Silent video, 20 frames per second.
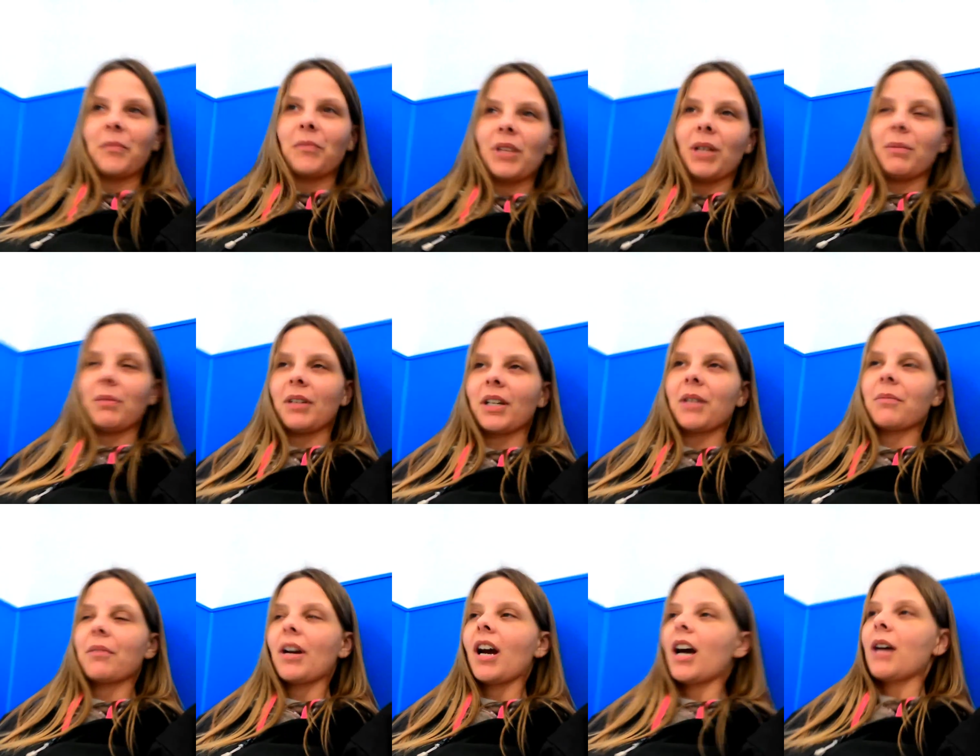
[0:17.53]
People are
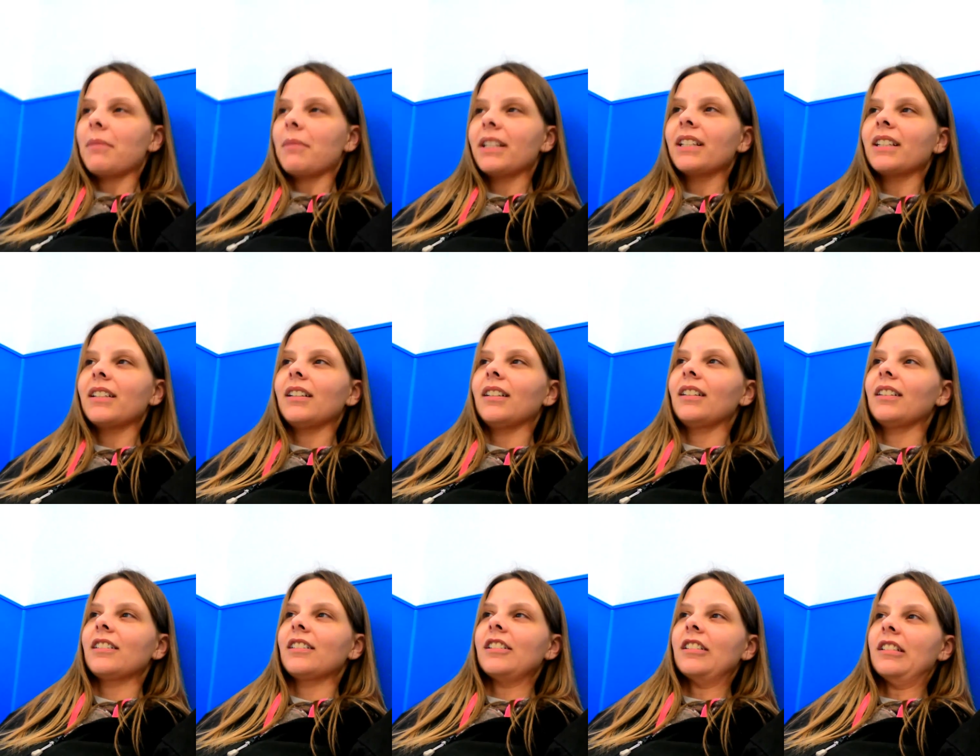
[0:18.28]
probably done
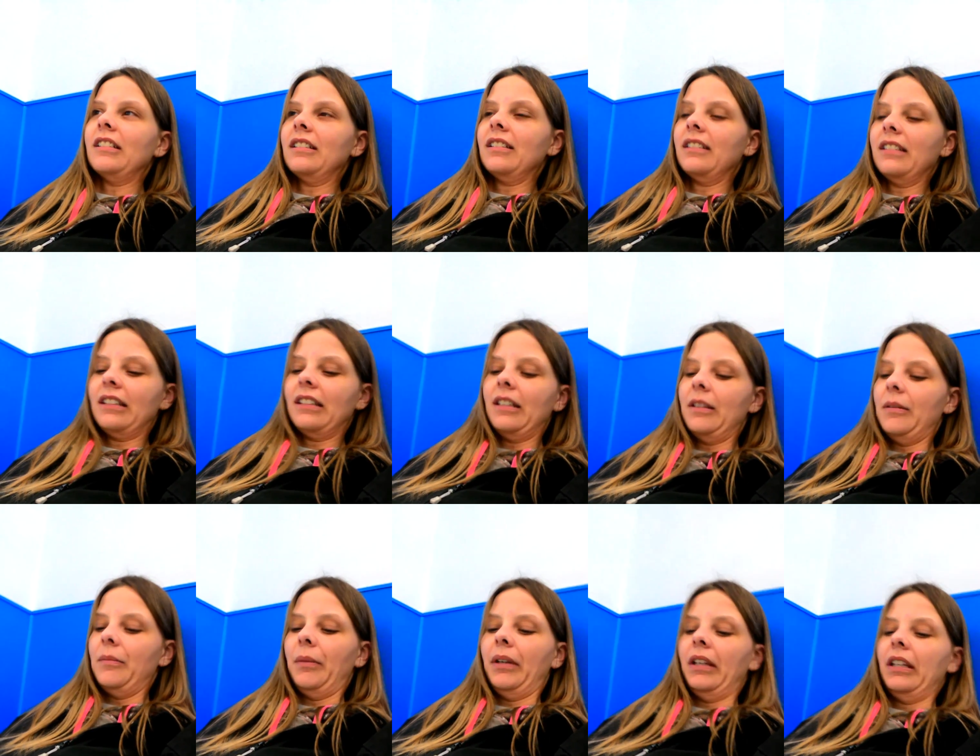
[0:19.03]

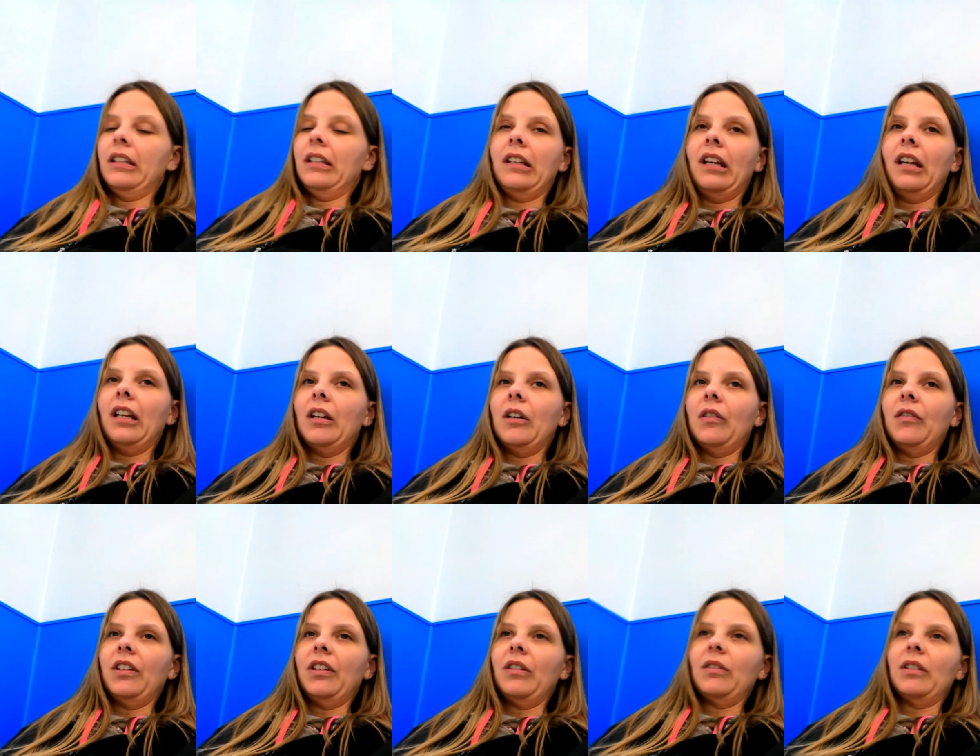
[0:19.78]
seeing me. We need to go
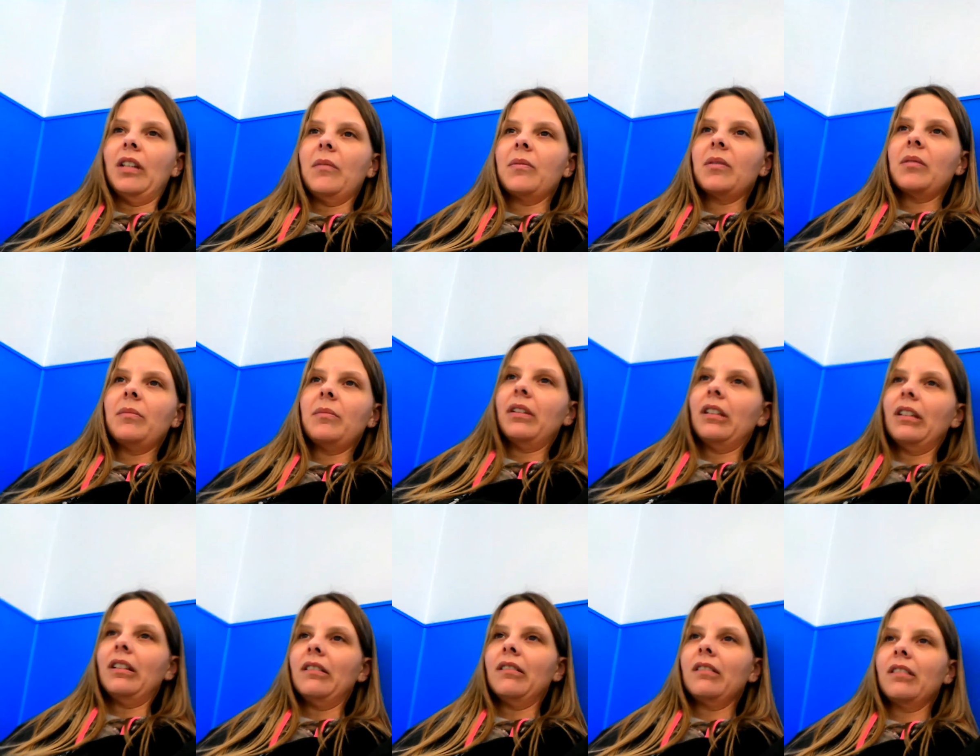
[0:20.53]
videotape somebody
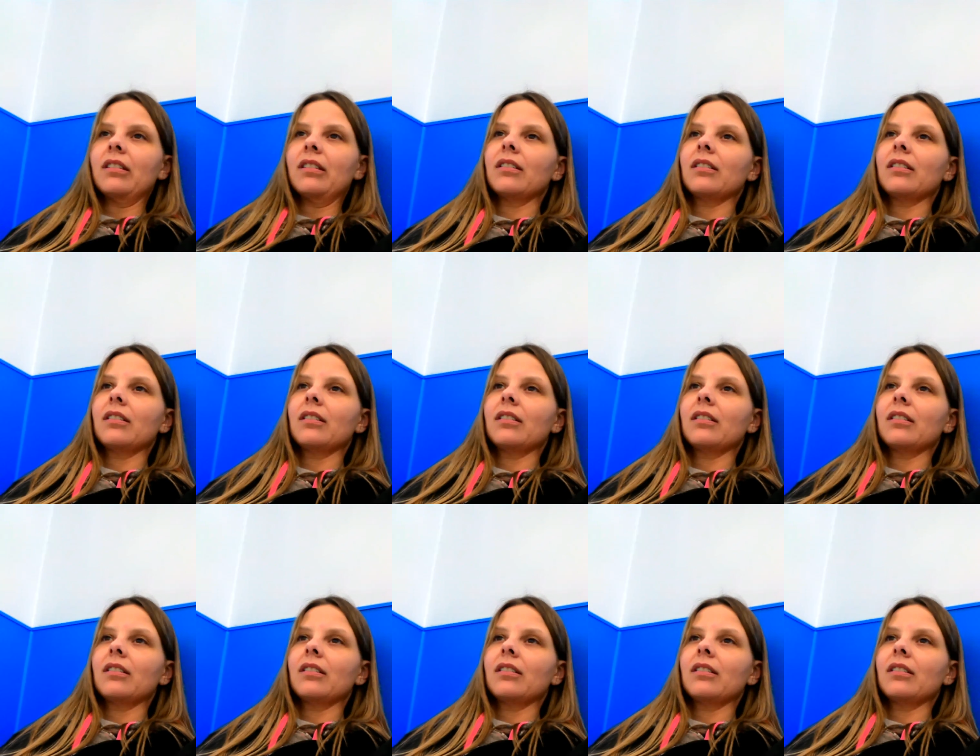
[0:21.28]
else.